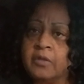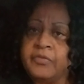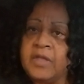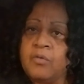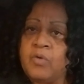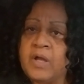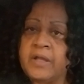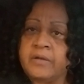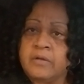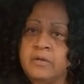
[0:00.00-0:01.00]
Then
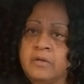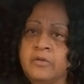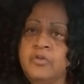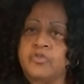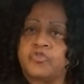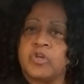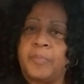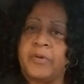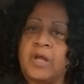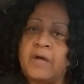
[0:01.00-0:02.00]
what? You
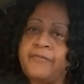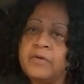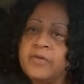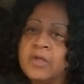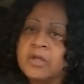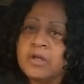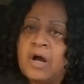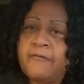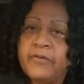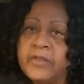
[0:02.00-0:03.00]
tripping off of
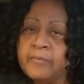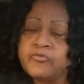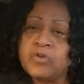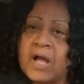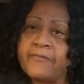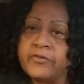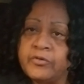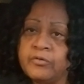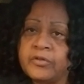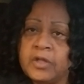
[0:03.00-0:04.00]
off of them driving
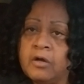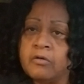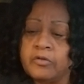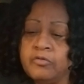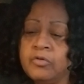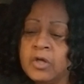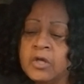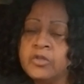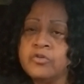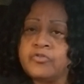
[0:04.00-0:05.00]
too slow because you
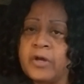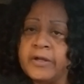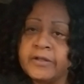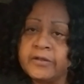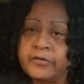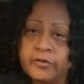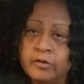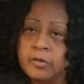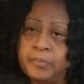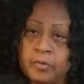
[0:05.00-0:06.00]
you trying to get to
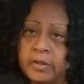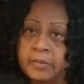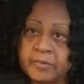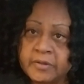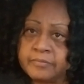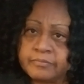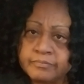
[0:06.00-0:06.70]
your appointment.